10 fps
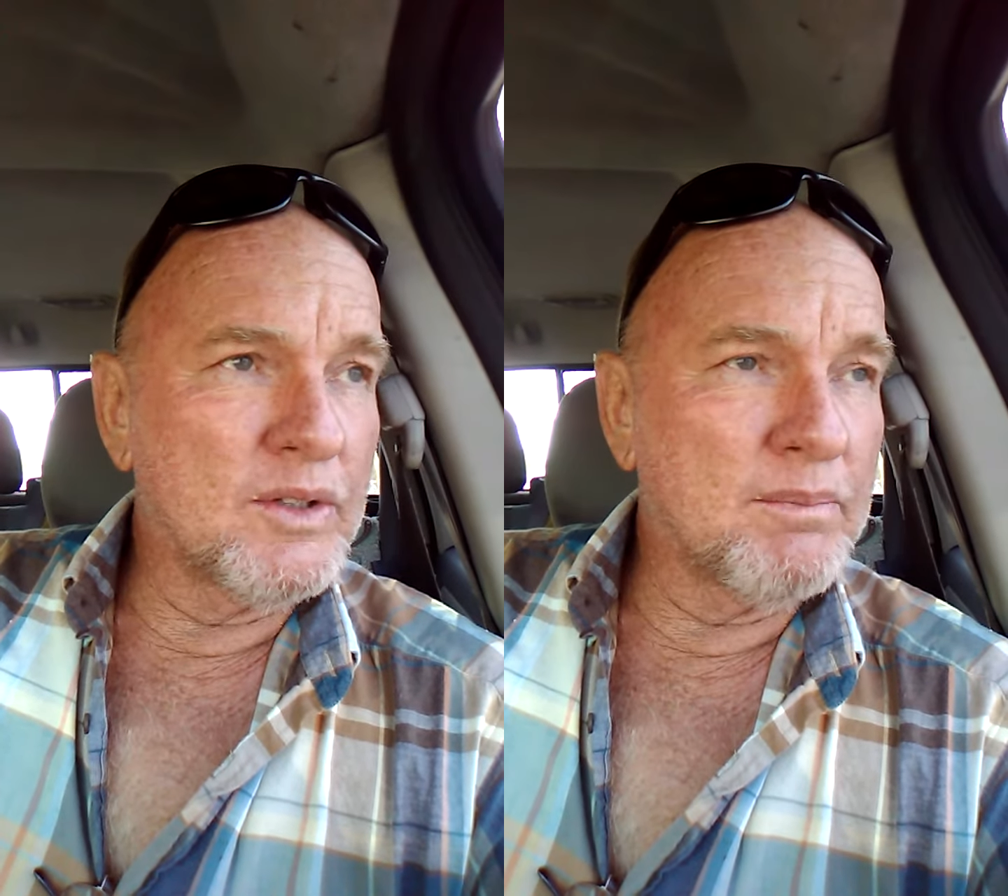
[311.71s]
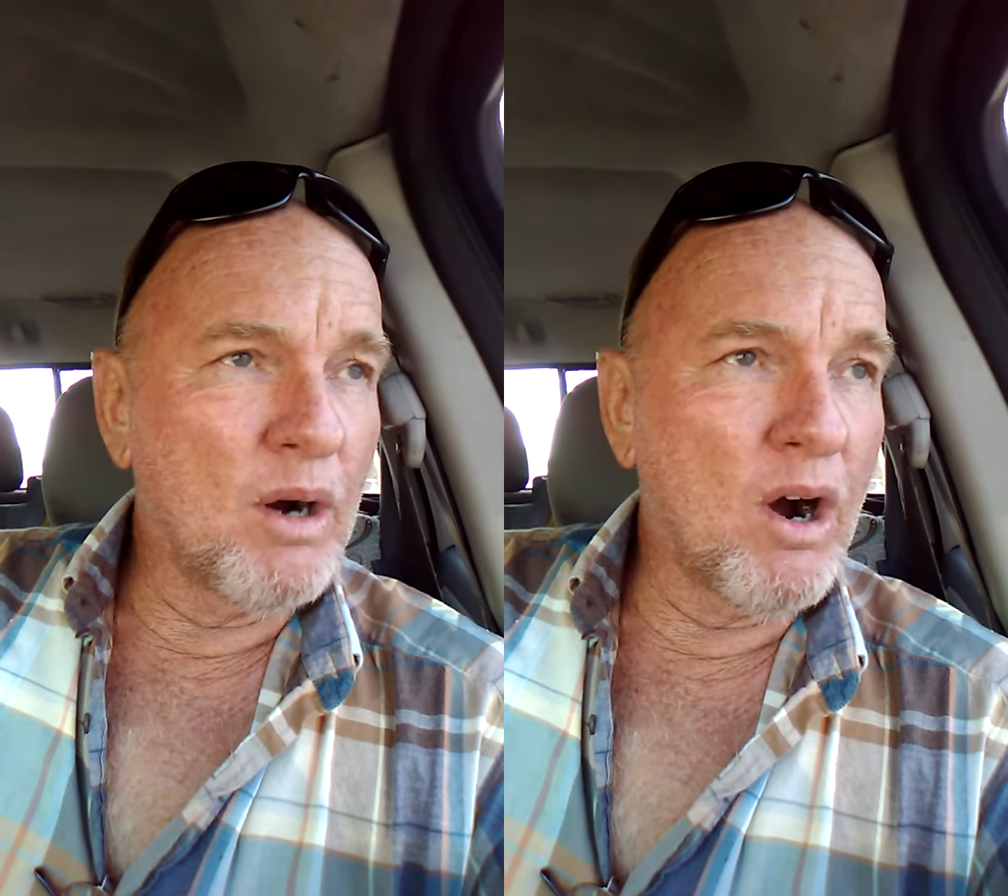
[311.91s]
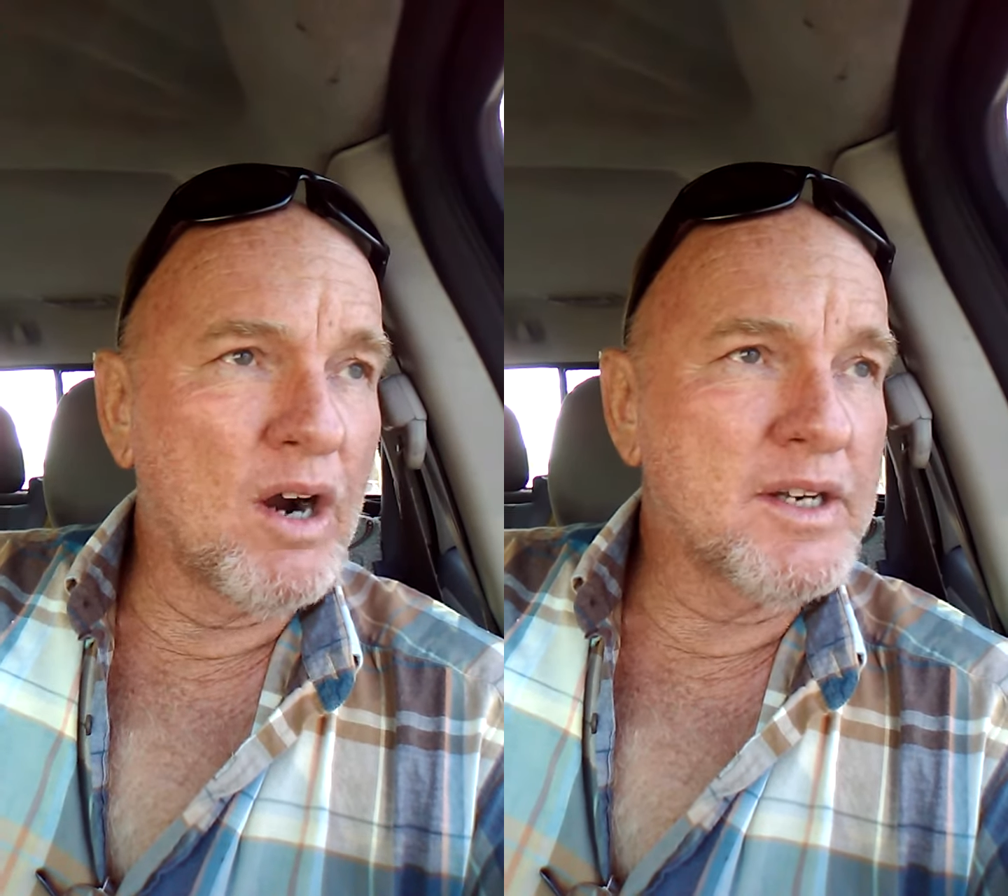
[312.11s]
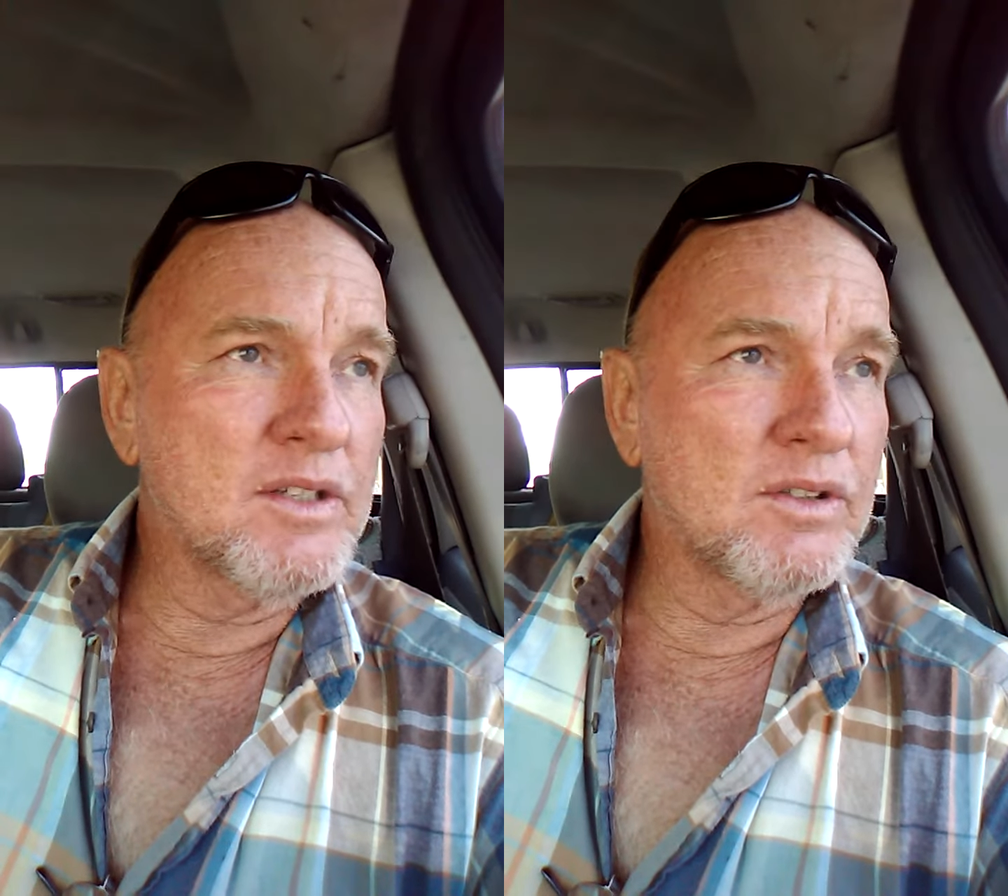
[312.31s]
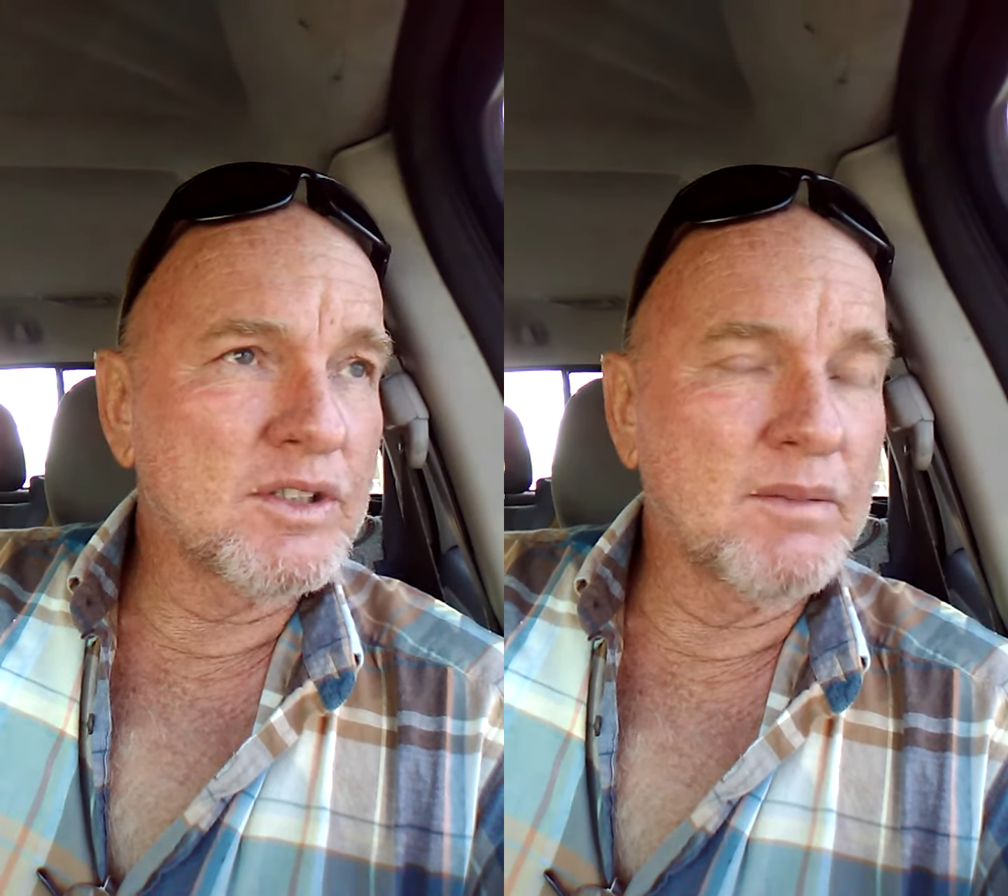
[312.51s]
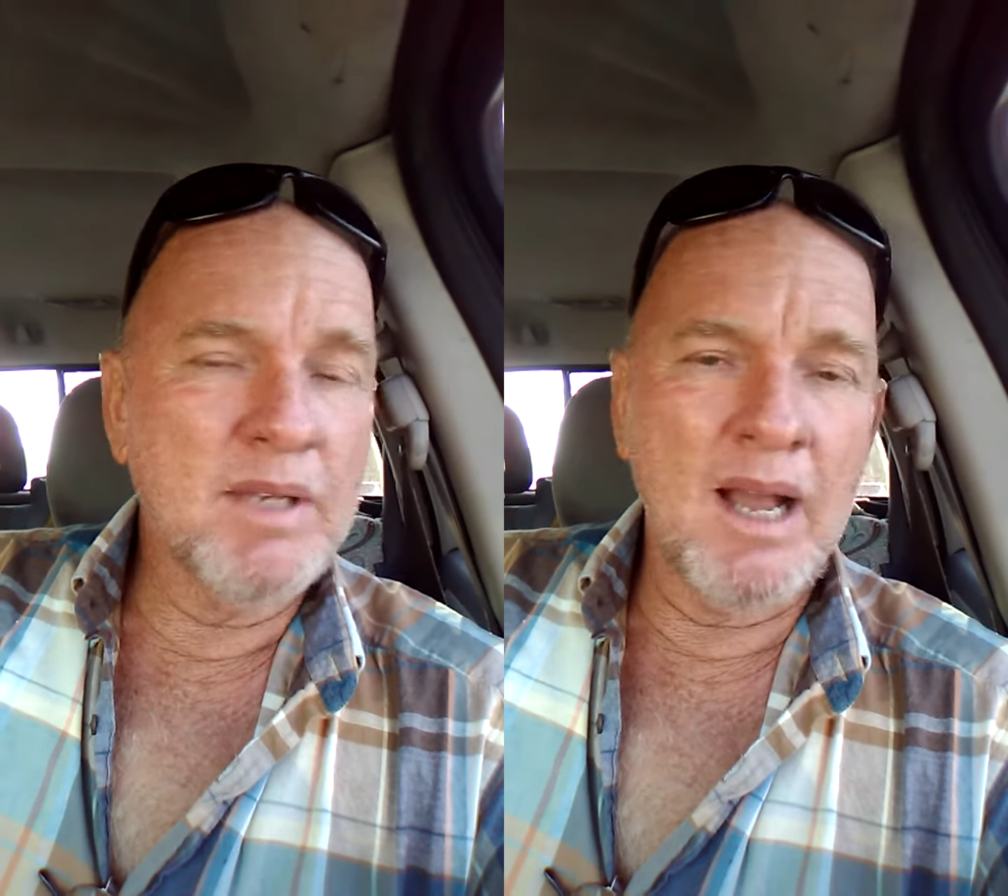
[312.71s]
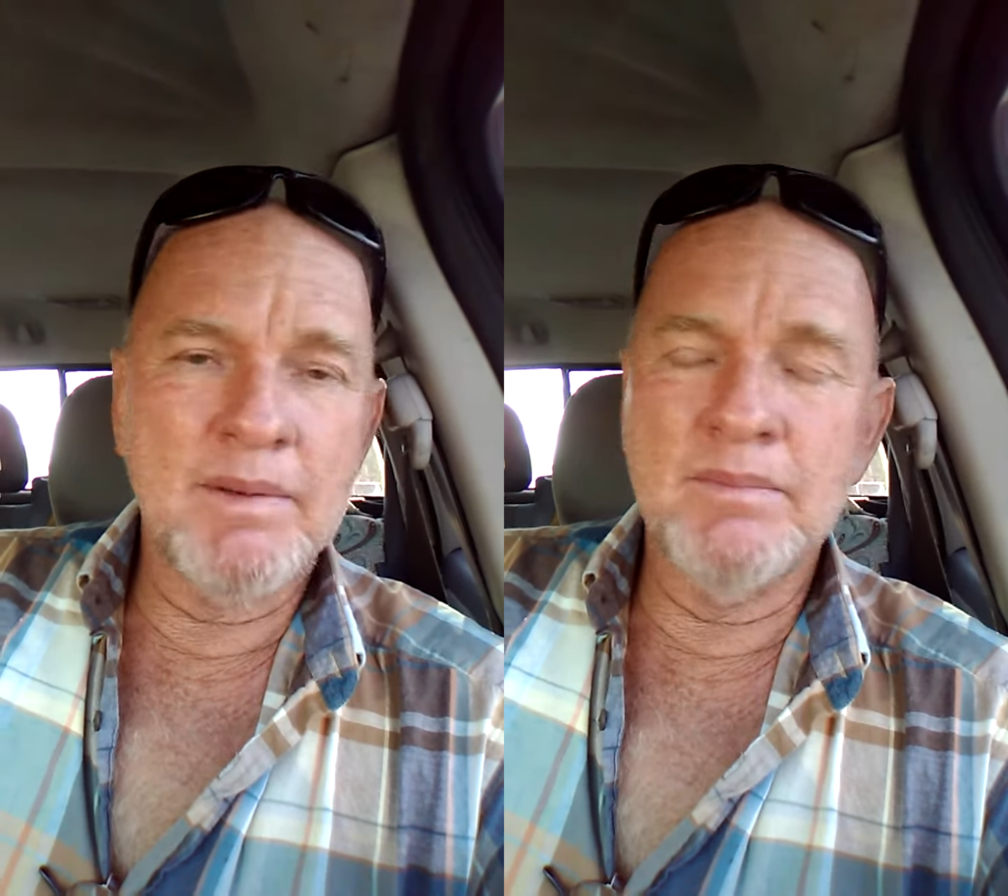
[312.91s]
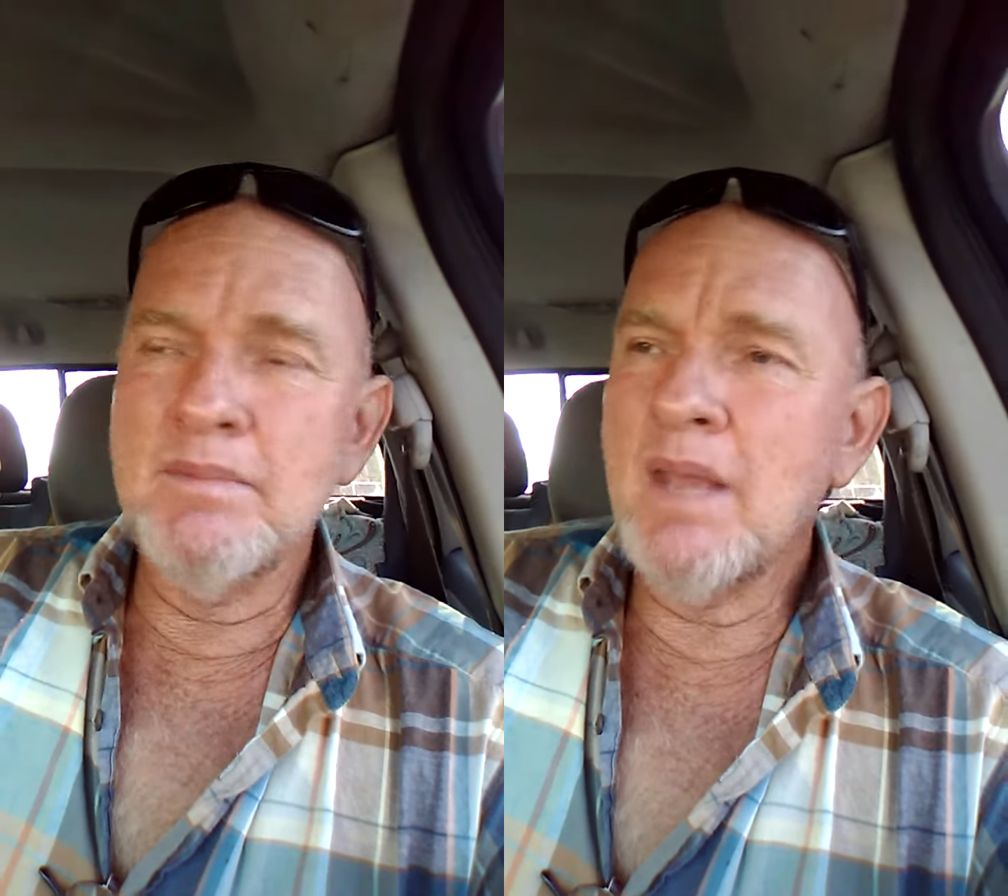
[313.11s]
the party or some cabinet